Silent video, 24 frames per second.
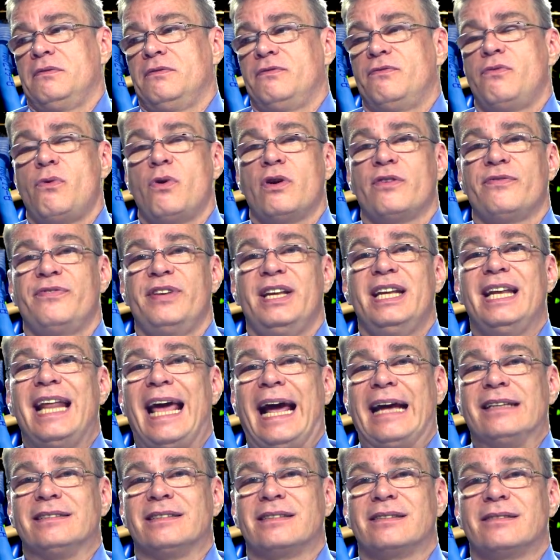four
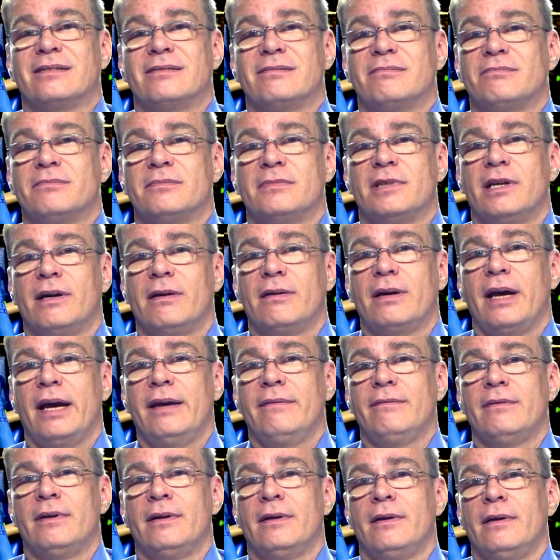VLANs, okay?